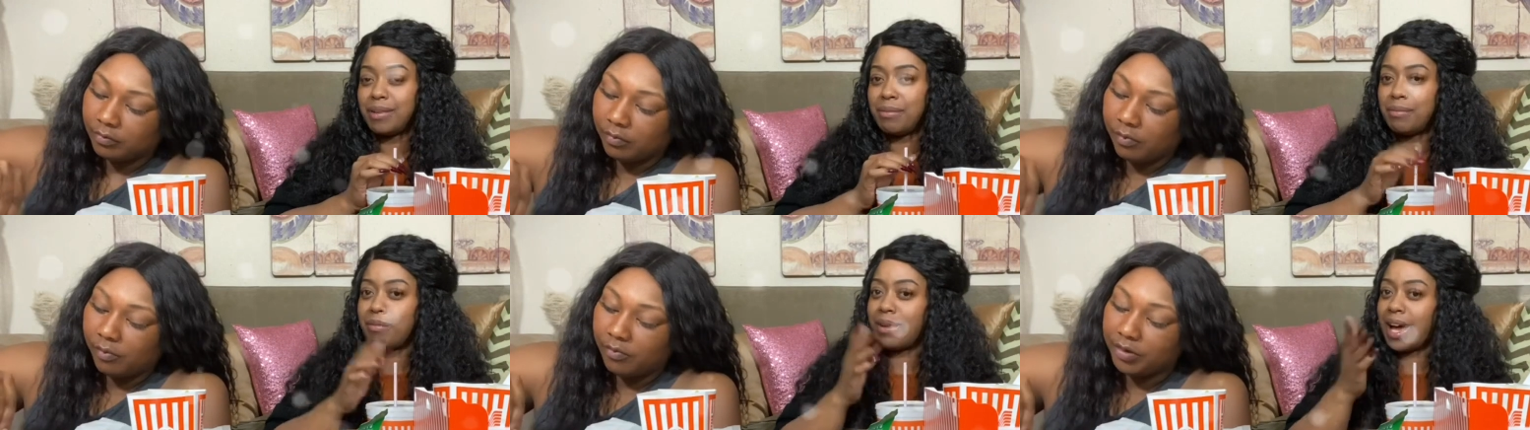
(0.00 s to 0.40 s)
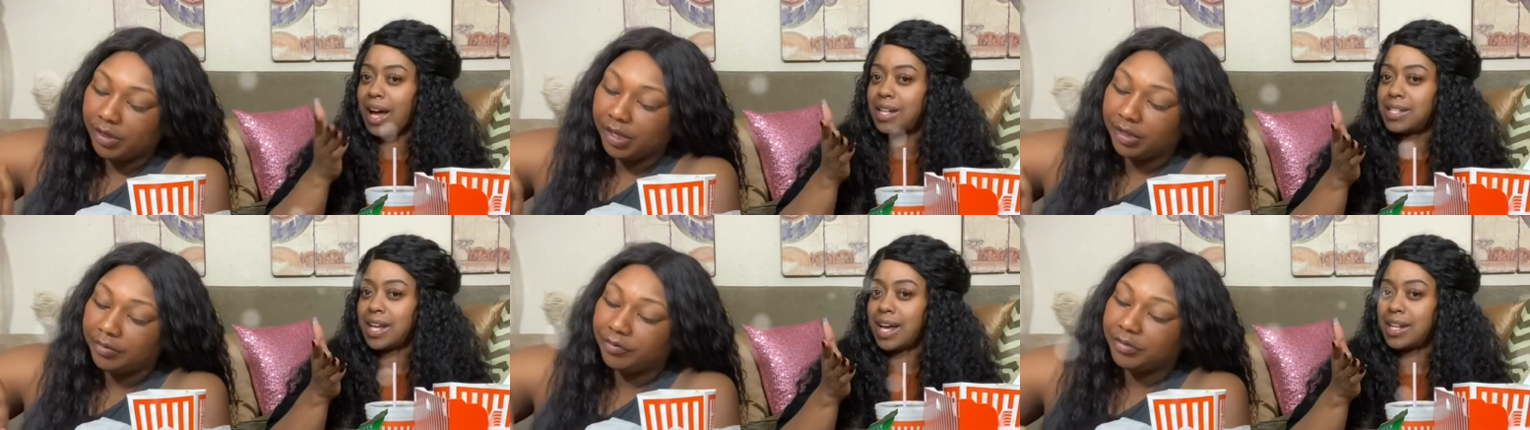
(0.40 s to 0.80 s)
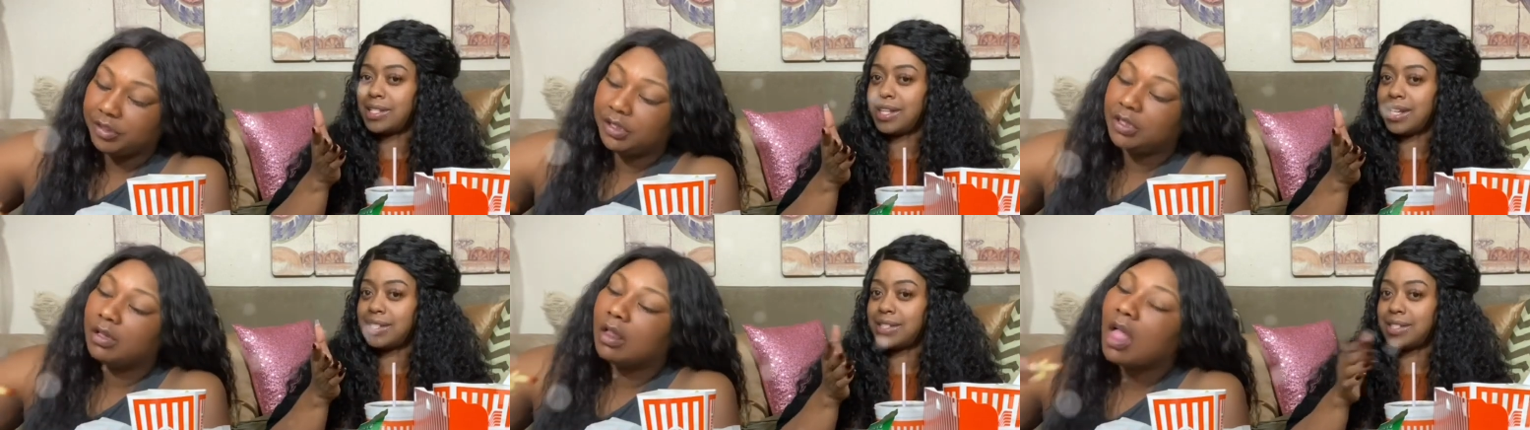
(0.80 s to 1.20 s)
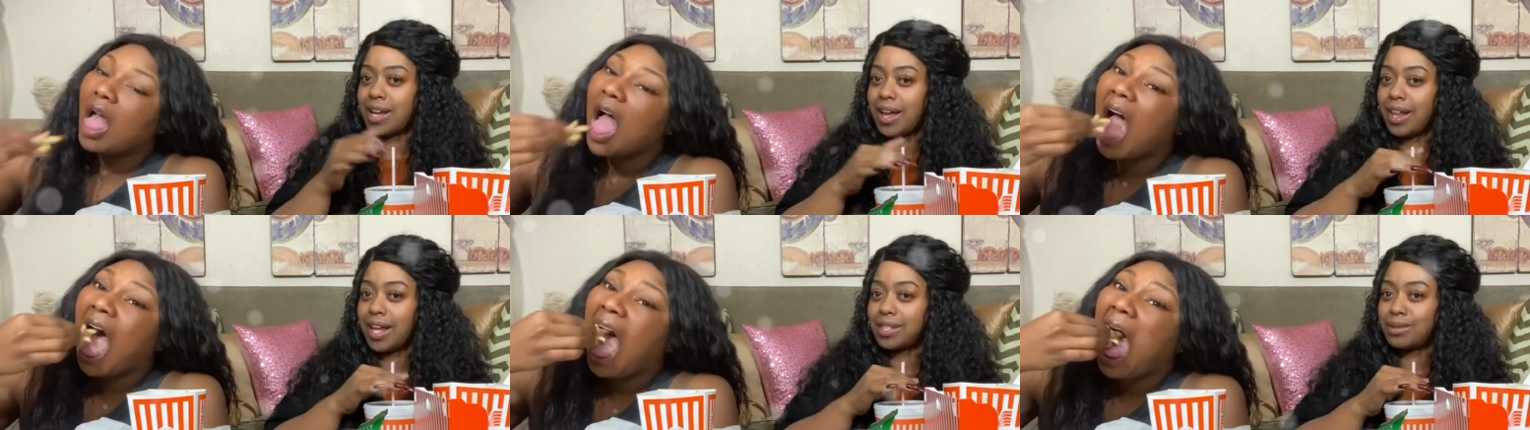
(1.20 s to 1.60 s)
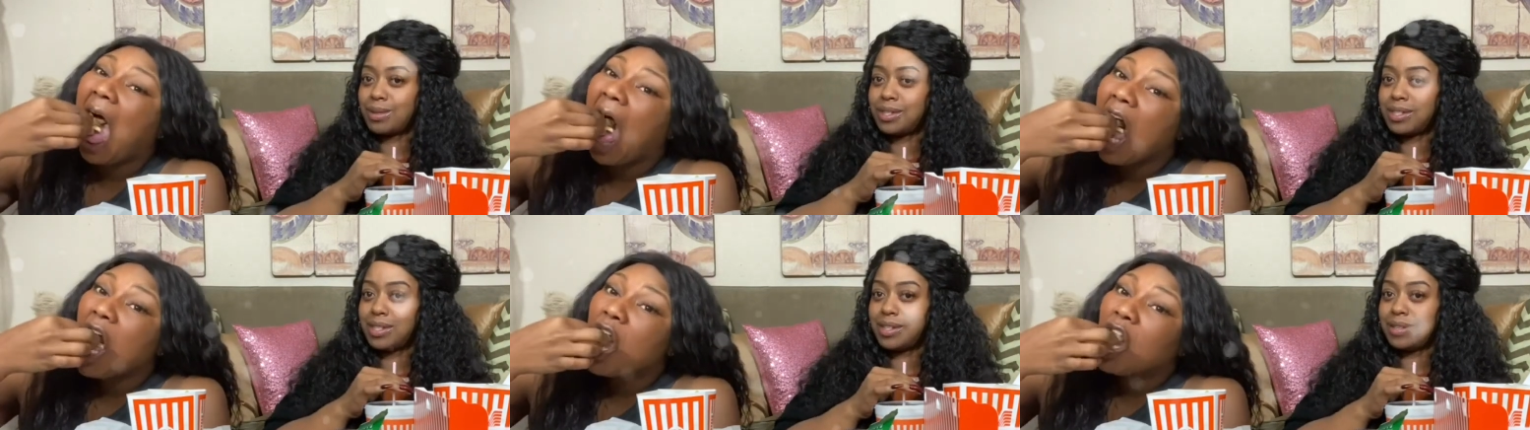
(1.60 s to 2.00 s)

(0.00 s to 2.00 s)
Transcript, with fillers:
Speaker 1: Yeah. Outside of Texas, y'all like sweet tea?